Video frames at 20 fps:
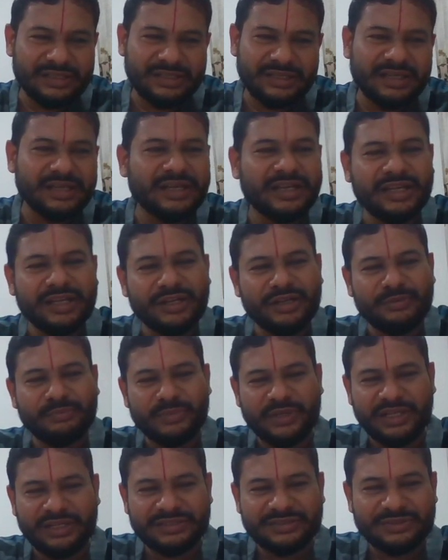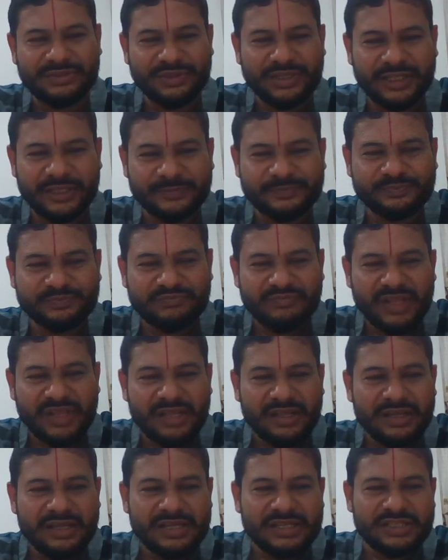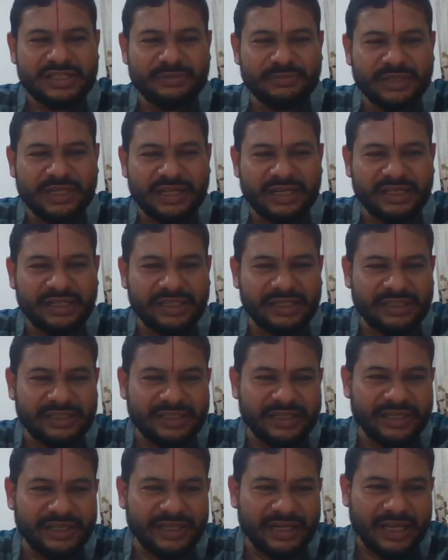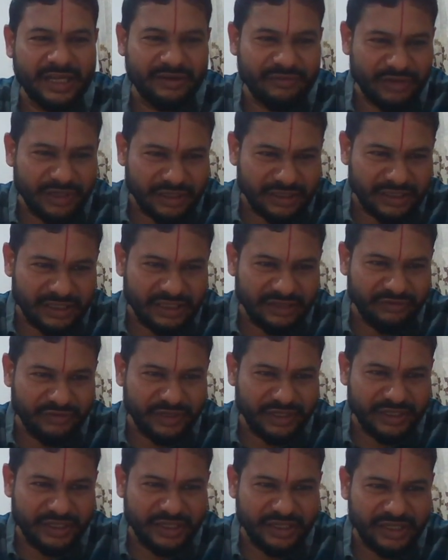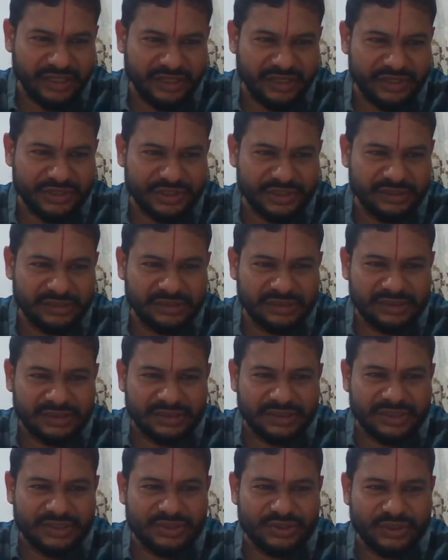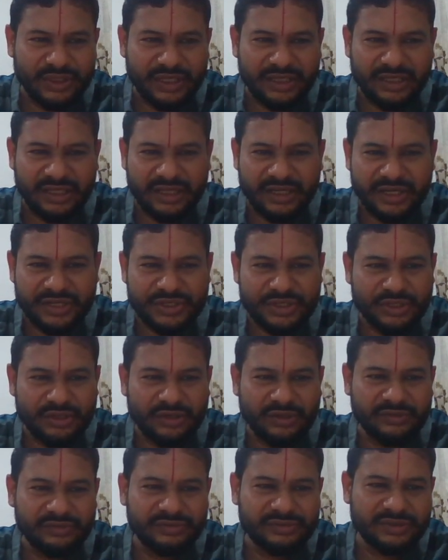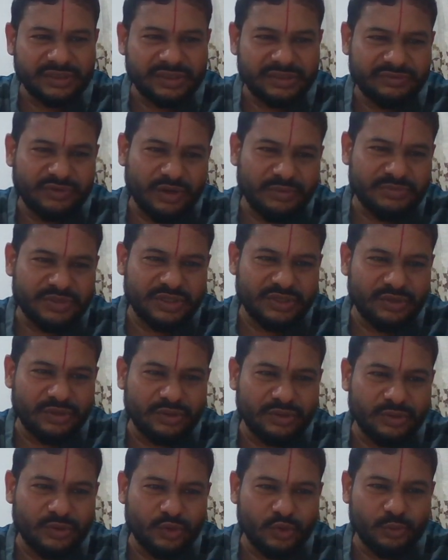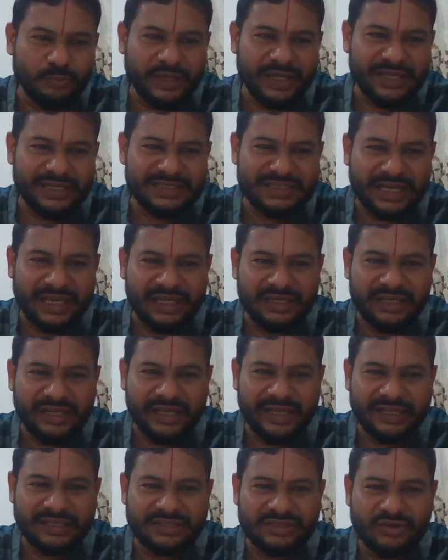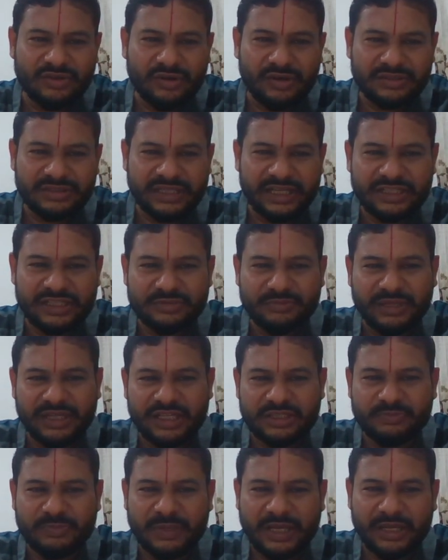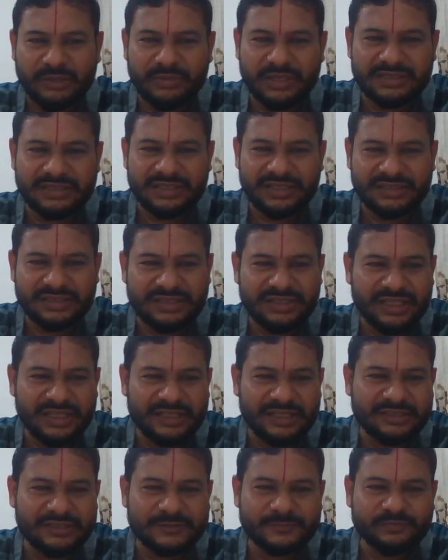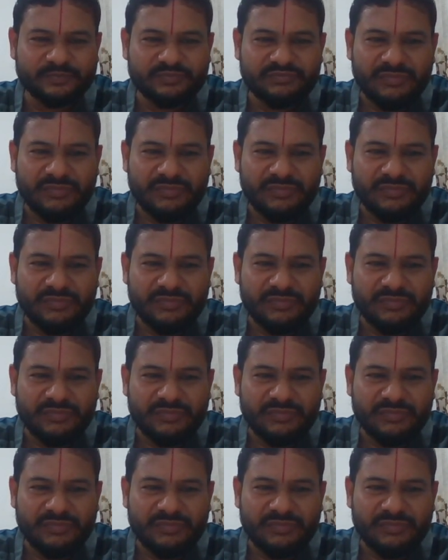in a breeze. Okay, similarly here I have done a definite integration. So integration of from 0 to 2 pi sine x cos x minus pi by 6 dx.